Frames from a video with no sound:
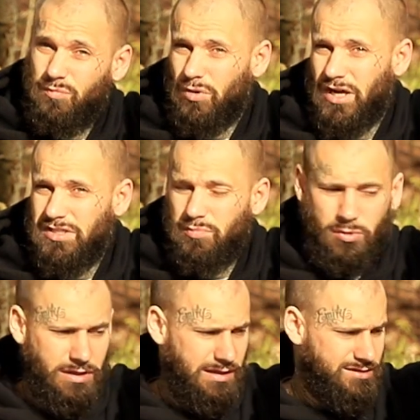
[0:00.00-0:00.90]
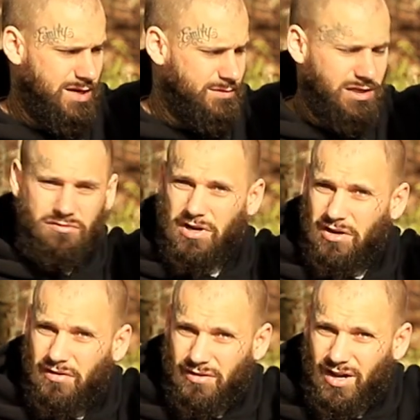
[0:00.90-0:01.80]
price point. It's coming in right
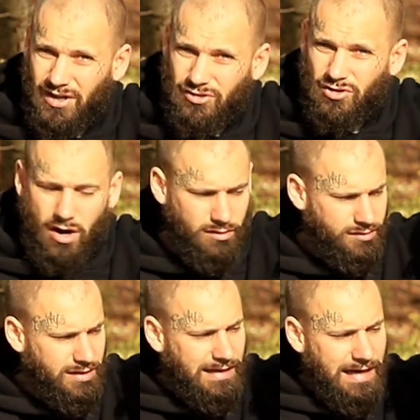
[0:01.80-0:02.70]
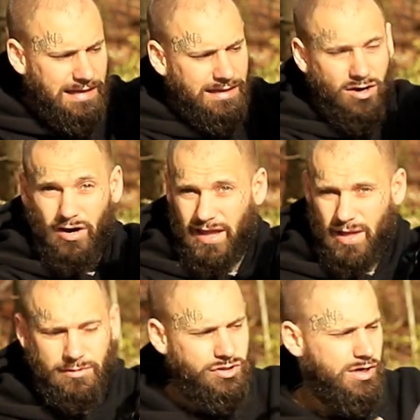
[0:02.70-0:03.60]
around $100 Canadian on
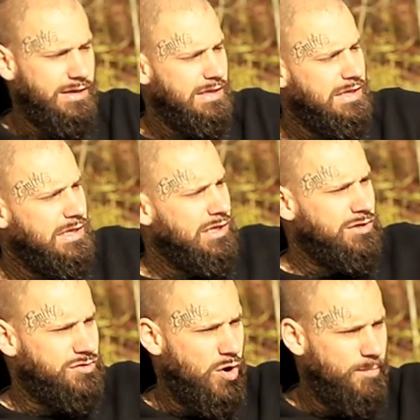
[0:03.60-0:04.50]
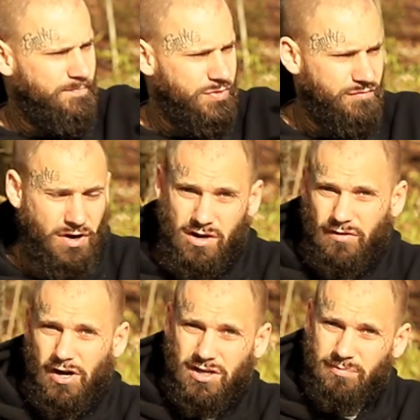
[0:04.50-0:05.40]
Amazon, so very,
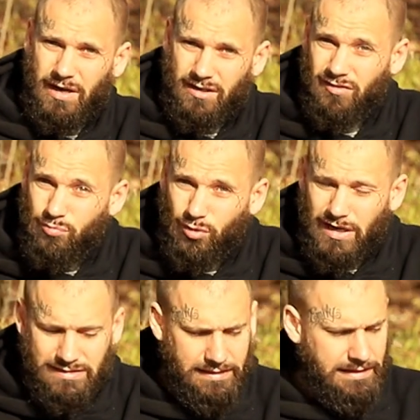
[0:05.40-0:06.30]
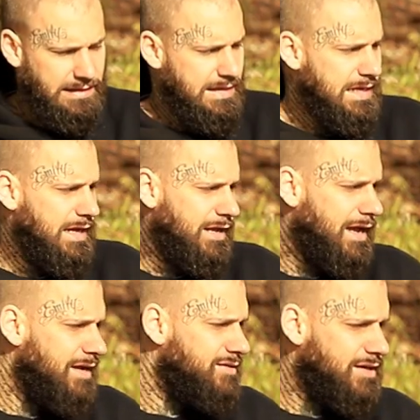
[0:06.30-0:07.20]
very competitive pricing. A
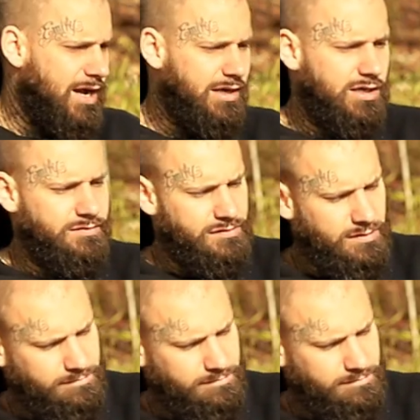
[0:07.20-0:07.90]
nice kind of